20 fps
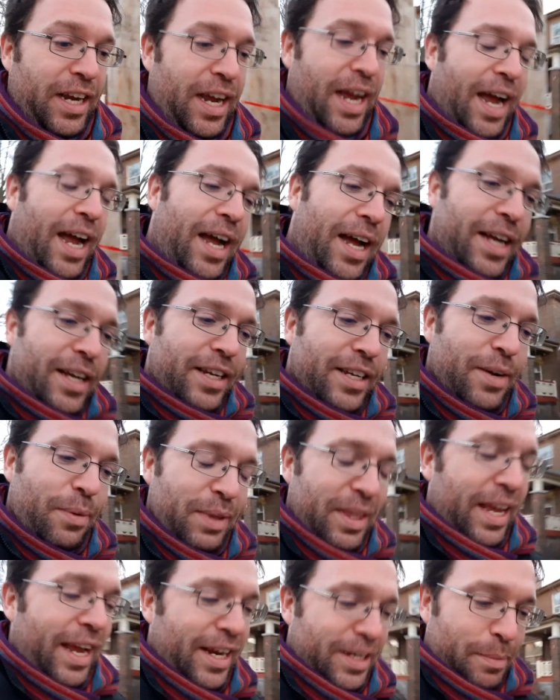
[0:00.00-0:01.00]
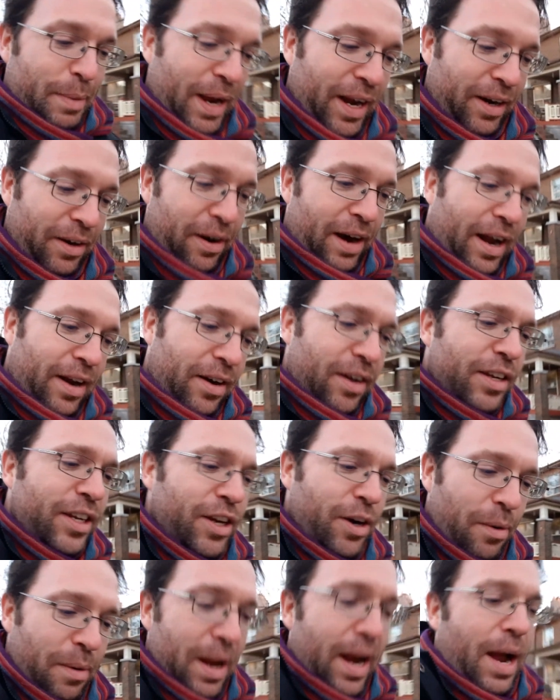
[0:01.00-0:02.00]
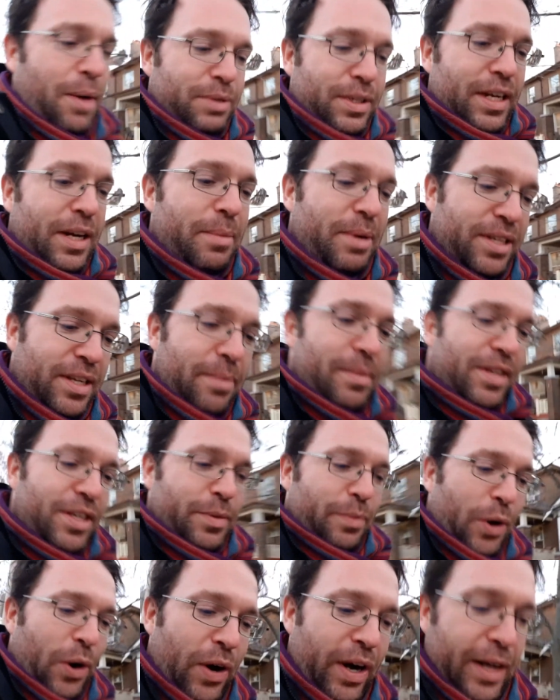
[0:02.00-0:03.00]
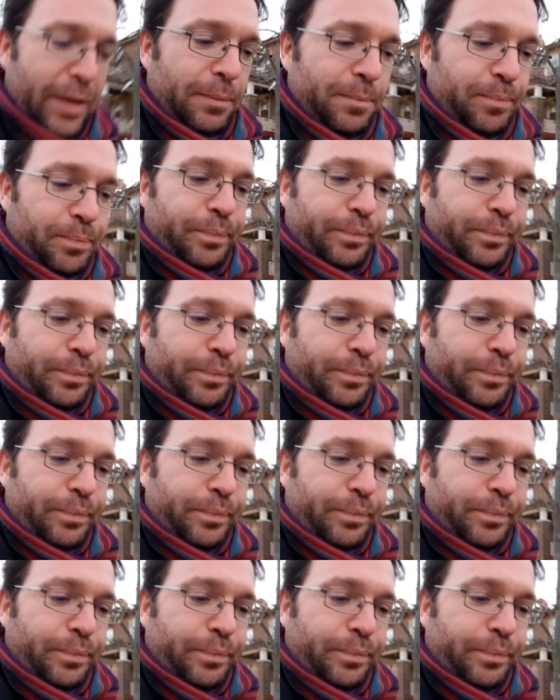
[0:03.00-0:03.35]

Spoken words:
What the heck's banging around? You know what? I was thinking about something this morning